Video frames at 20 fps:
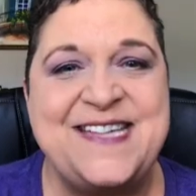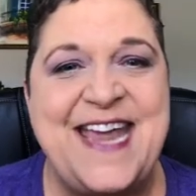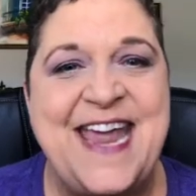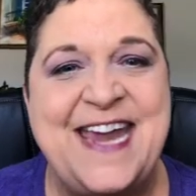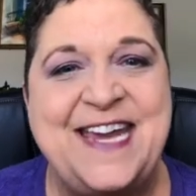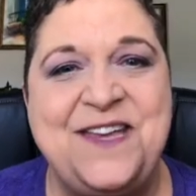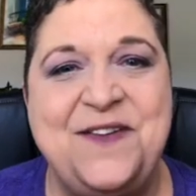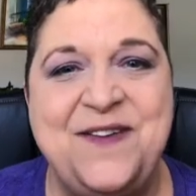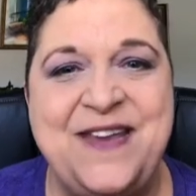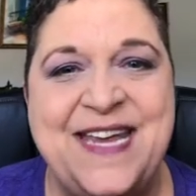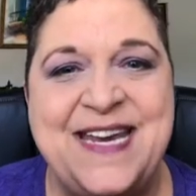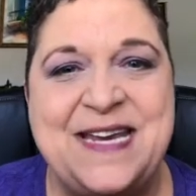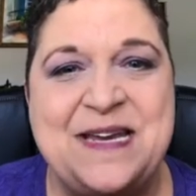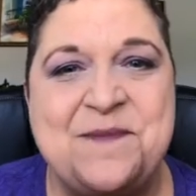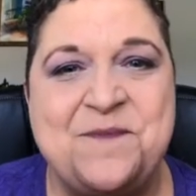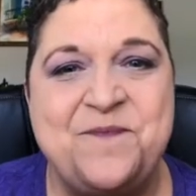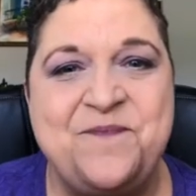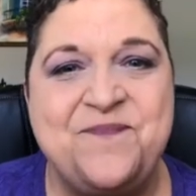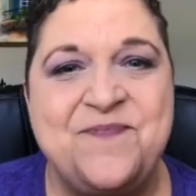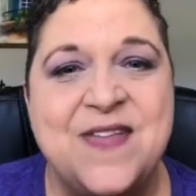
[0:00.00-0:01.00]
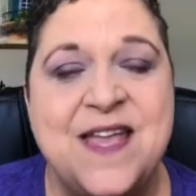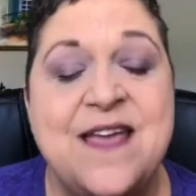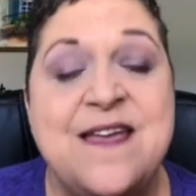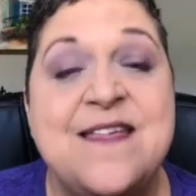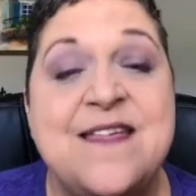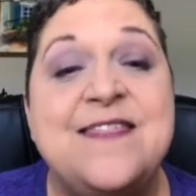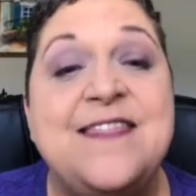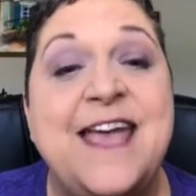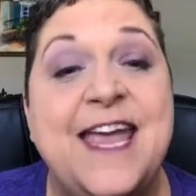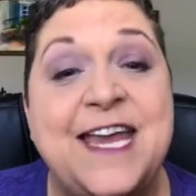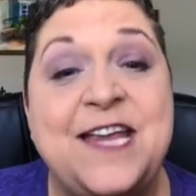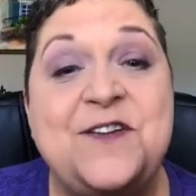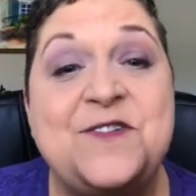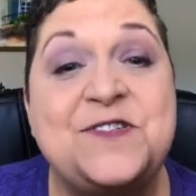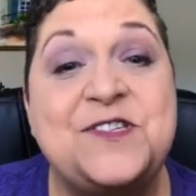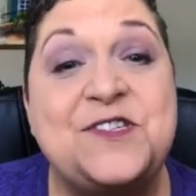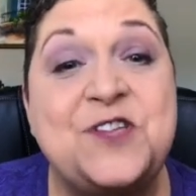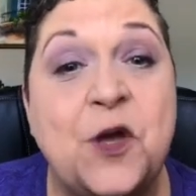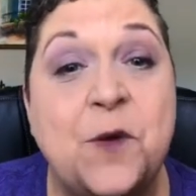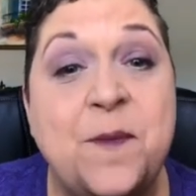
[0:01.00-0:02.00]
tag you in it. Thank
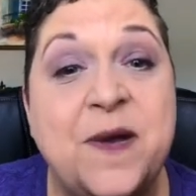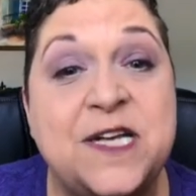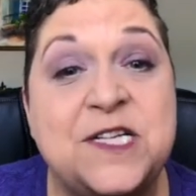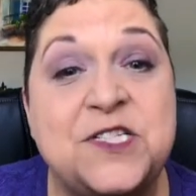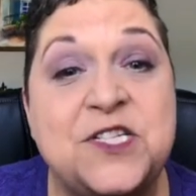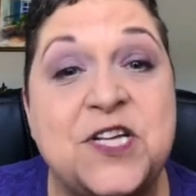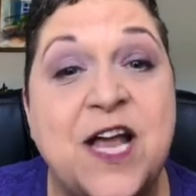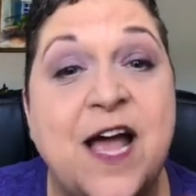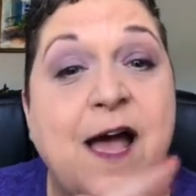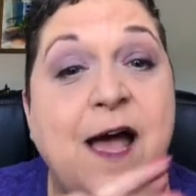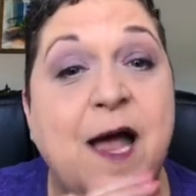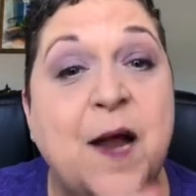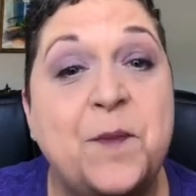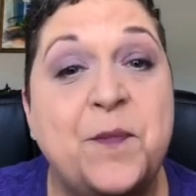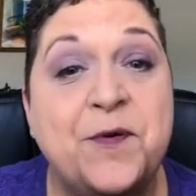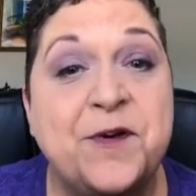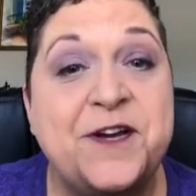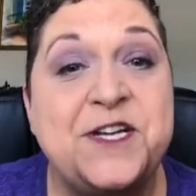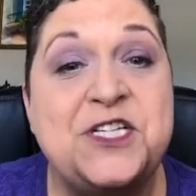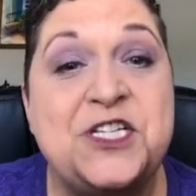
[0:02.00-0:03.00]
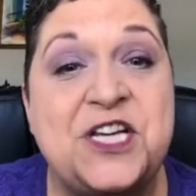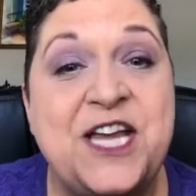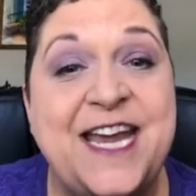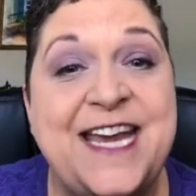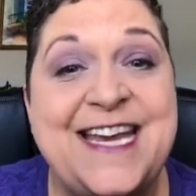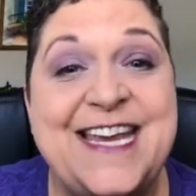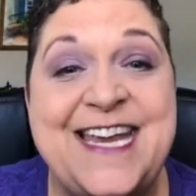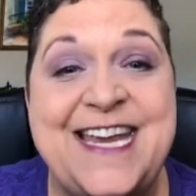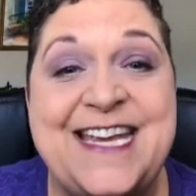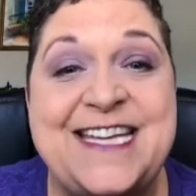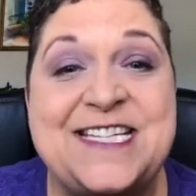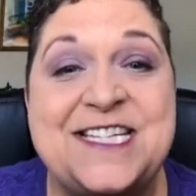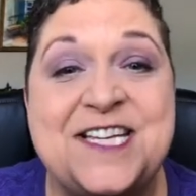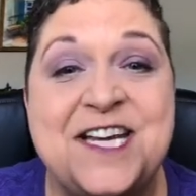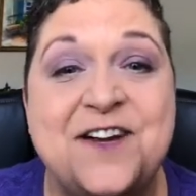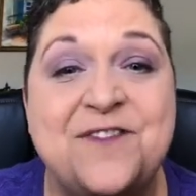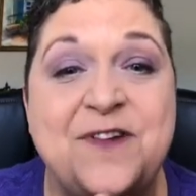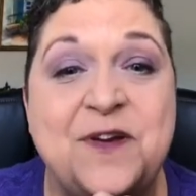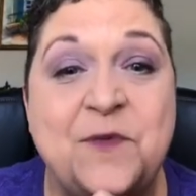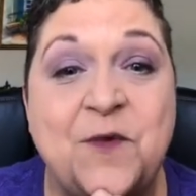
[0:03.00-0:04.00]
you so much. I appreciate each
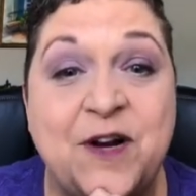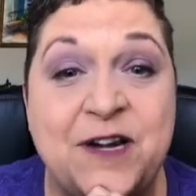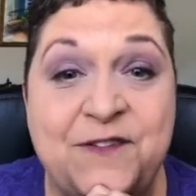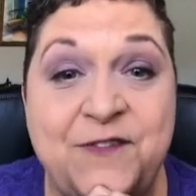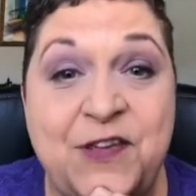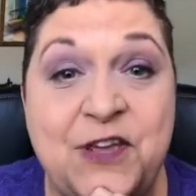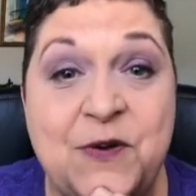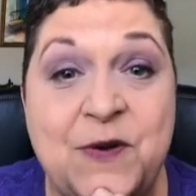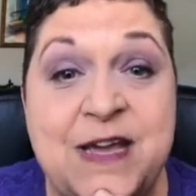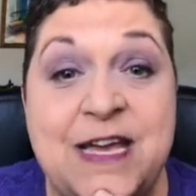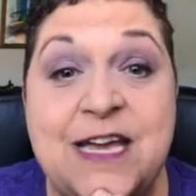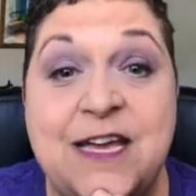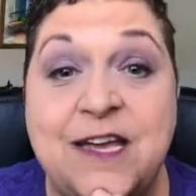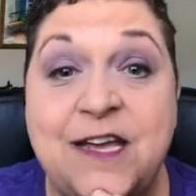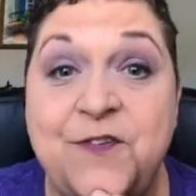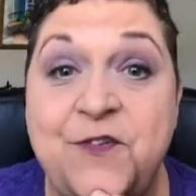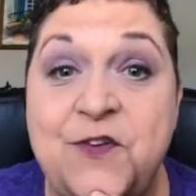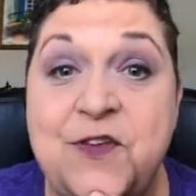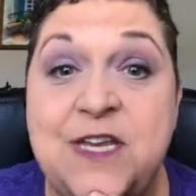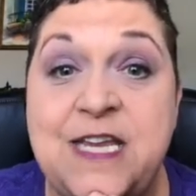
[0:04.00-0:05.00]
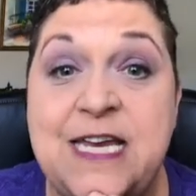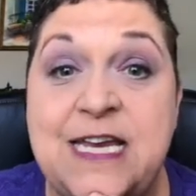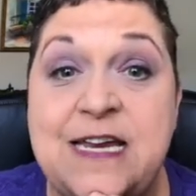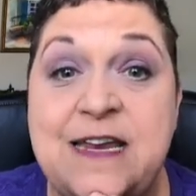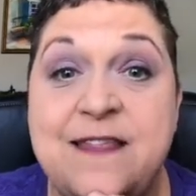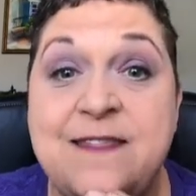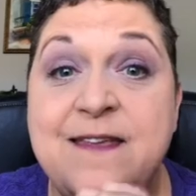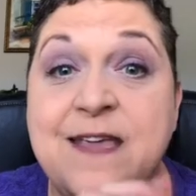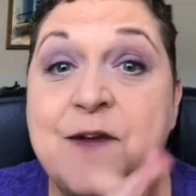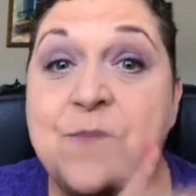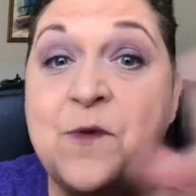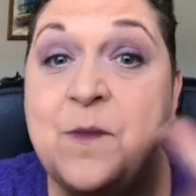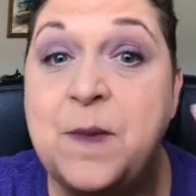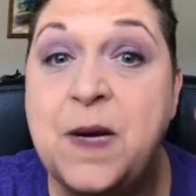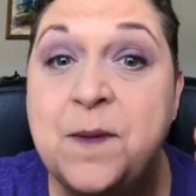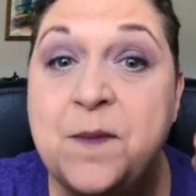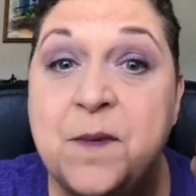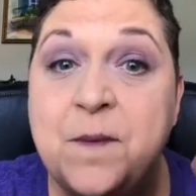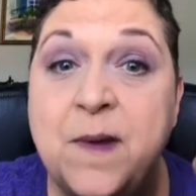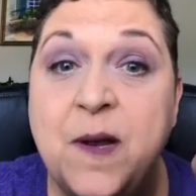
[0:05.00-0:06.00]
and every one of you. If you need anything,
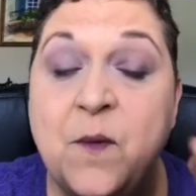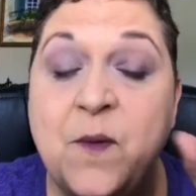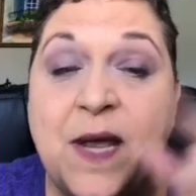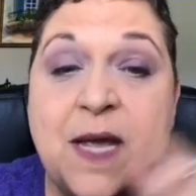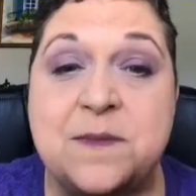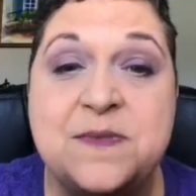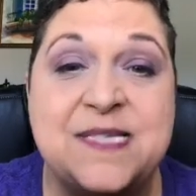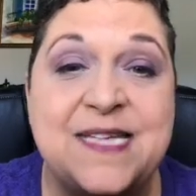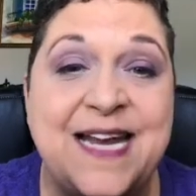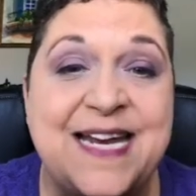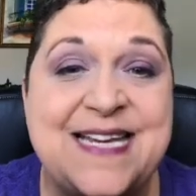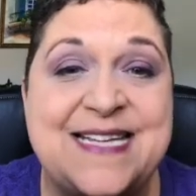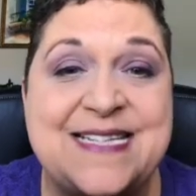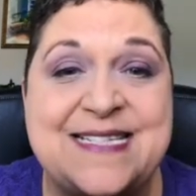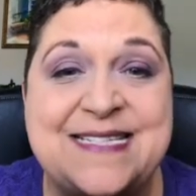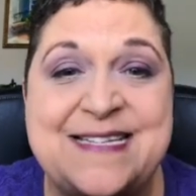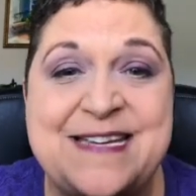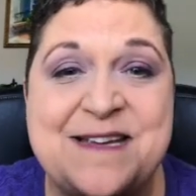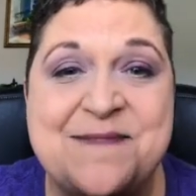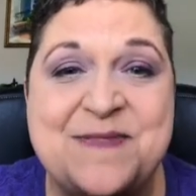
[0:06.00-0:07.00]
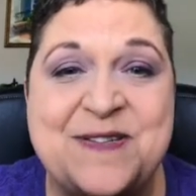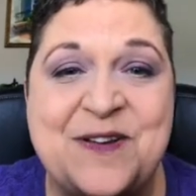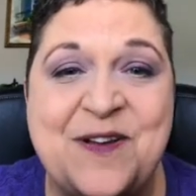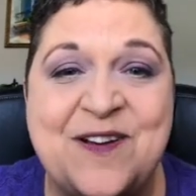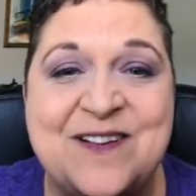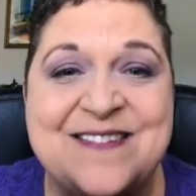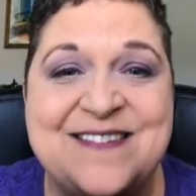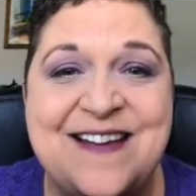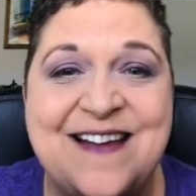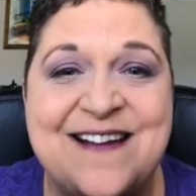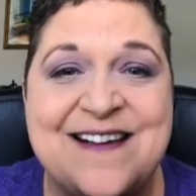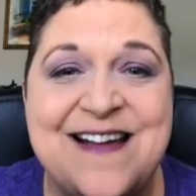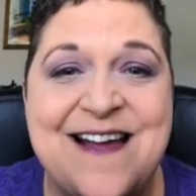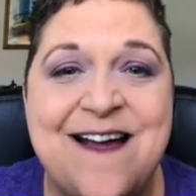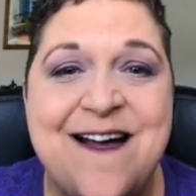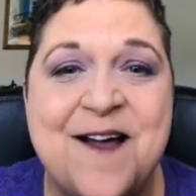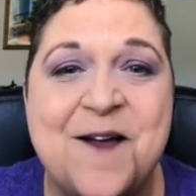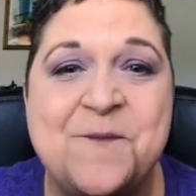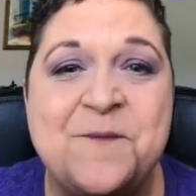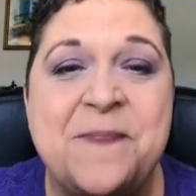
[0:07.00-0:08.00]
remember my website is
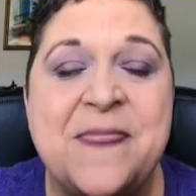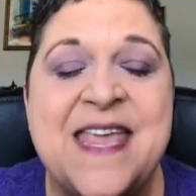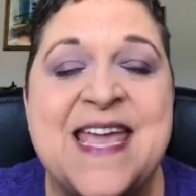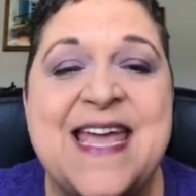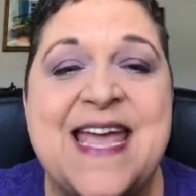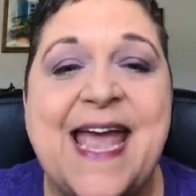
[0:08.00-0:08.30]
thibtalk.com.